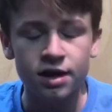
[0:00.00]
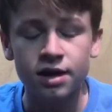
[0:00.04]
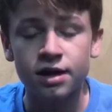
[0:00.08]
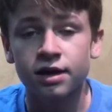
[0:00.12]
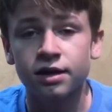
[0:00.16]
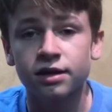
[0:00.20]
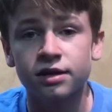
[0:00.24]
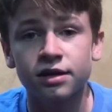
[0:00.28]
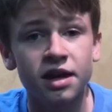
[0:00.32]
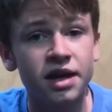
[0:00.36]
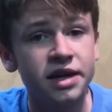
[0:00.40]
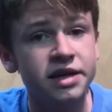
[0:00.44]

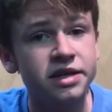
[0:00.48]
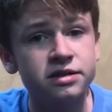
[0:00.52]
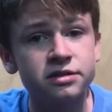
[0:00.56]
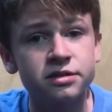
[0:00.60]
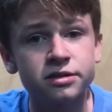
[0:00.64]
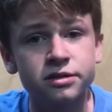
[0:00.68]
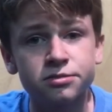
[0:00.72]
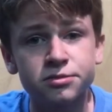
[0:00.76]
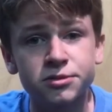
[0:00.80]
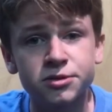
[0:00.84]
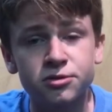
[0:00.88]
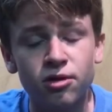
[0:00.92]
Like and
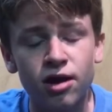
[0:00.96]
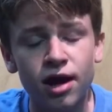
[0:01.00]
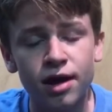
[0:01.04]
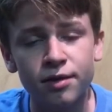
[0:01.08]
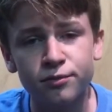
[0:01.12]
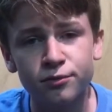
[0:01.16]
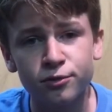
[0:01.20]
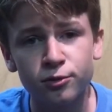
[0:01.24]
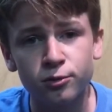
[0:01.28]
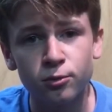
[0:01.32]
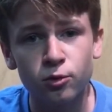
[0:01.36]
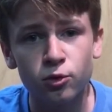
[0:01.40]

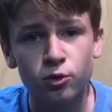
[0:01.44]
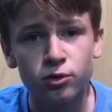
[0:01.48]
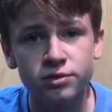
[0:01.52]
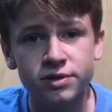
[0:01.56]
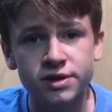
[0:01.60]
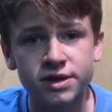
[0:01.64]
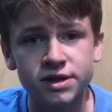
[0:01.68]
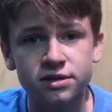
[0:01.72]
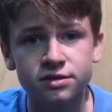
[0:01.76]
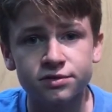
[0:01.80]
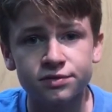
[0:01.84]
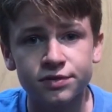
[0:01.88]
subscribe for more of
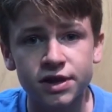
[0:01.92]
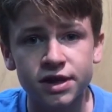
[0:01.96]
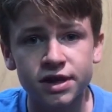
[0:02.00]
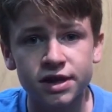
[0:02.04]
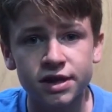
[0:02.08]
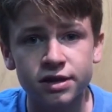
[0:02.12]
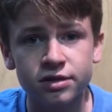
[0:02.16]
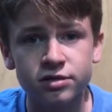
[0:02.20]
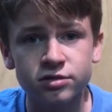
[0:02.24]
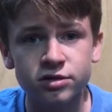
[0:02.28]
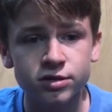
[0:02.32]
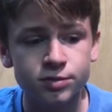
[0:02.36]
these
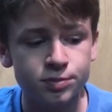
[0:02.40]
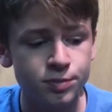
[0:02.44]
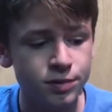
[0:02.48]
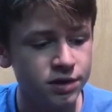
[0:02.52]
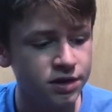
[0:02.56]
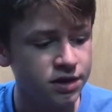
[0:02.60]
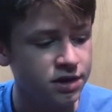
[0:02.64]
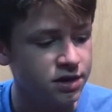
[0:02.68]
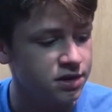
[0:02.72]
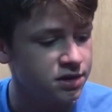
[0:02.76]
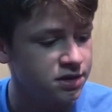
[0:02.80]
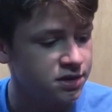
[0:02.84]
videos,
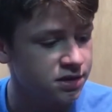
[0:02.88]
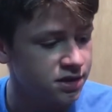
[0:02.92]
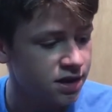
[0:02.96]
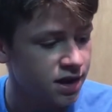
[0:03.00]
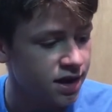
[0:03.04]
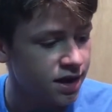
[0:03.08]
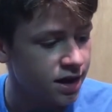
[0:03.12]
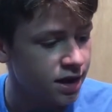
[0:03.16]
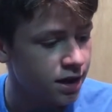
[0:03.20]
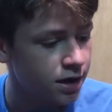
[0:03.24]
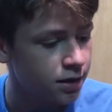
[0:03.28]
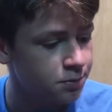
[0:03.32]
please,
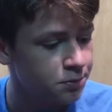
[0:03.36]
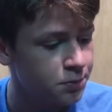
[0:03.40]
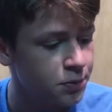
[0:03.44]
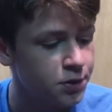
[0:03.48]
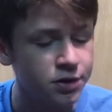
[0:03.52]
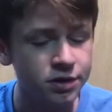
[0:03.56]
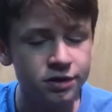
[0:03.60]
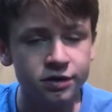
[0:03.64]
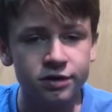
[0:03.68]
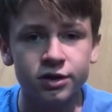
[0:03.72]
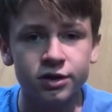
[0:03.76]
and put in the